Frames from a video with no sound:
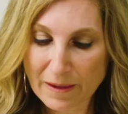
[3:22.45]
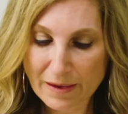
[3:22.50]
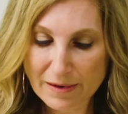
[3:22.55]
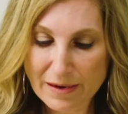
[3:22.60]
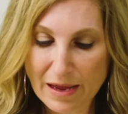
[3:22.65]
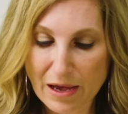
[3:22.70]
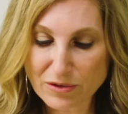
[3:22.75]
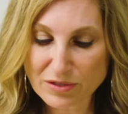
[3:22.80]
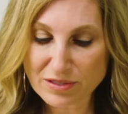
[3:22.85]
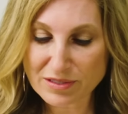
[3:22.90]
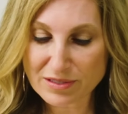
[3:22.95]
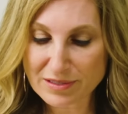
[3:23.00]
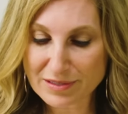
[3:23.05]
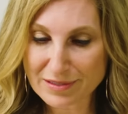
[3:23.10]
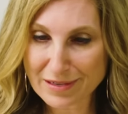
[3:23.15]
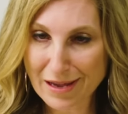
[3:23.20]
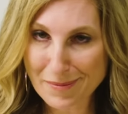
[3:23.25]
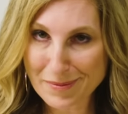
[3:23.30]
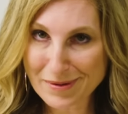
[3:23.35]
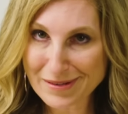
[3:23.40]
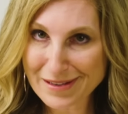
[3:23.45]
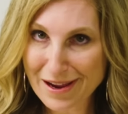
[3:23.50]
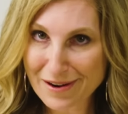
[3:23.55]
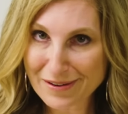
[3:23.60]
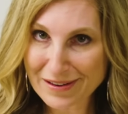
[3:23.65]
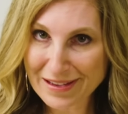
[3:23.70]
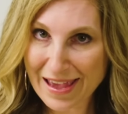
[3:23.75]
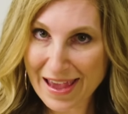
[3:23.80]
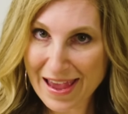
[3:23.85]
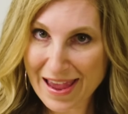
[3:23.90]
Now step it down
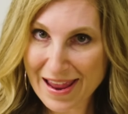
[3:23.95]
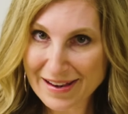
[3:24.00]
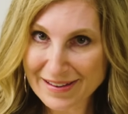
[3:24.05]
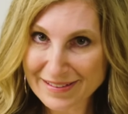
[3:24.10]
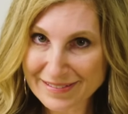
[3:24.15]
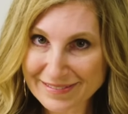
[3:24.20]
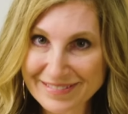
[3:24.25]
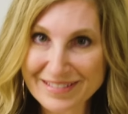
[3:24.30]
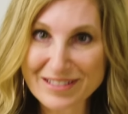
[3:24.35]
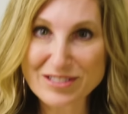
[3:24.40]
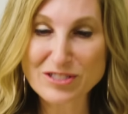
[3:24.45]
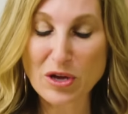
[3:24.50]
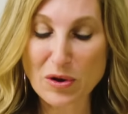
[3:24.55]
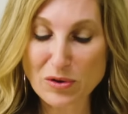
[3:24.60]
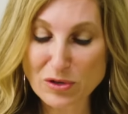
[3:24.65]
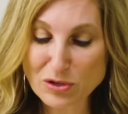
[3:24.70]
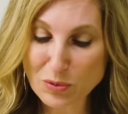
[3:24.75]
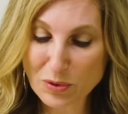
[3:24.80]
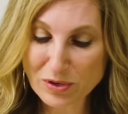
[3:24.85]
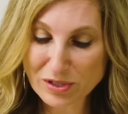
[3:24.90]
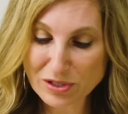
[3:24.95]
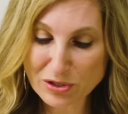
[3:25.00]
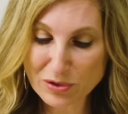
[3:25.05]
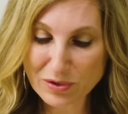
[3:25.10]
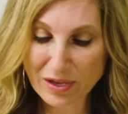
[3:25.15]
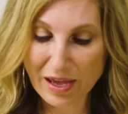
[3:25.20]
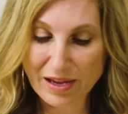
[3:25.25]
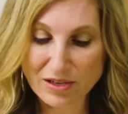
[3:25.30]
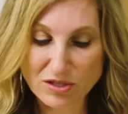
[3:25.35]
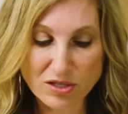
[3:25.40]
again. Let's go to 22
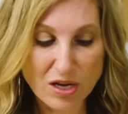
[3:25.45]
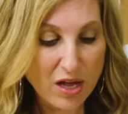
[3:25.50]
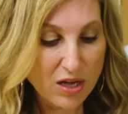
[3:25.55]
gauge.